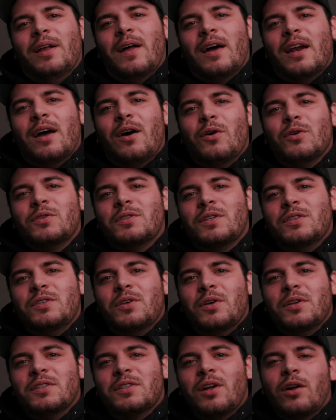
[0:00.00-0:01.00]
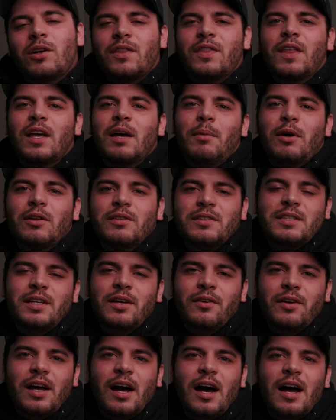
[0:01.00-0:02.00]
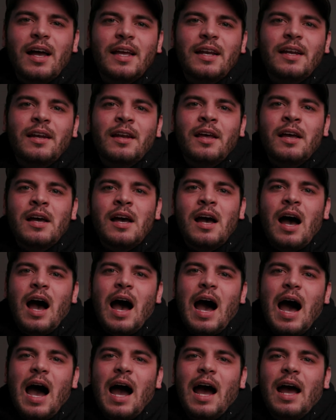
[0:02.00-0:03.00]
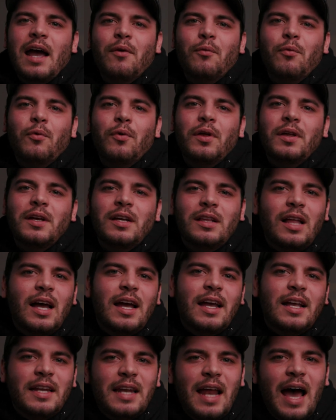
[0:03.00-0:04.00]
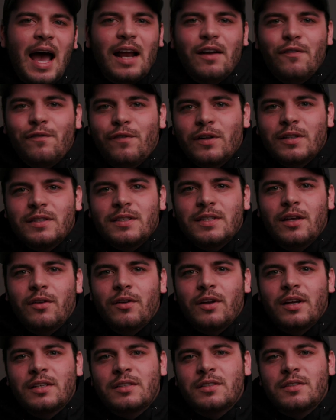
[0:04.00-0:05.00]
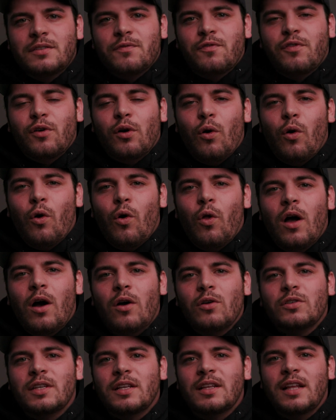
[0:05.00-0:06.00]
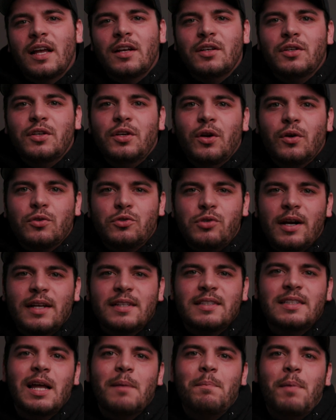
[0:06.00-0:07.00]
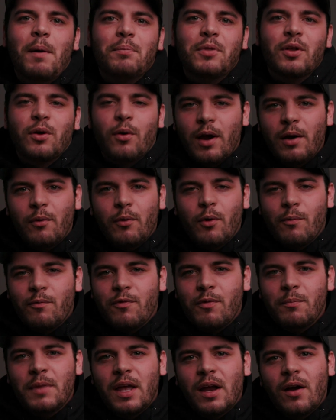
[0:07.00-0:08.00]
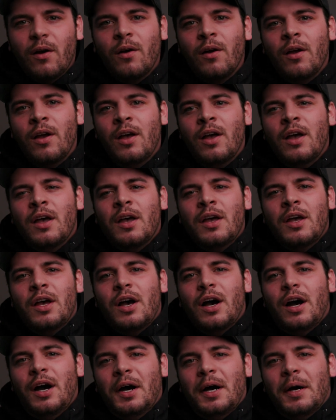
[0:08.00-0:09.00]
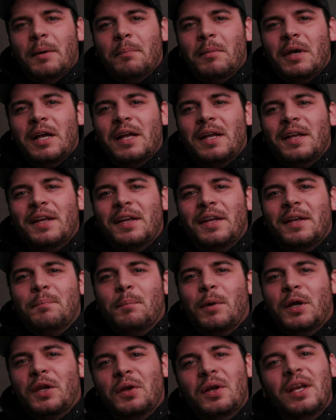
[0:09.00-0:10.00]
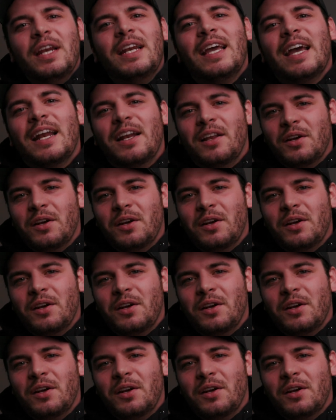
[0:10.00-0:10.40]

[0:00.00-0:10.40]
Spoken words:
a lot of houses, you can start to think about ceiling height. I really like 9-foot ceilings for a whole house, and then try to step up the great room from there. But you need to get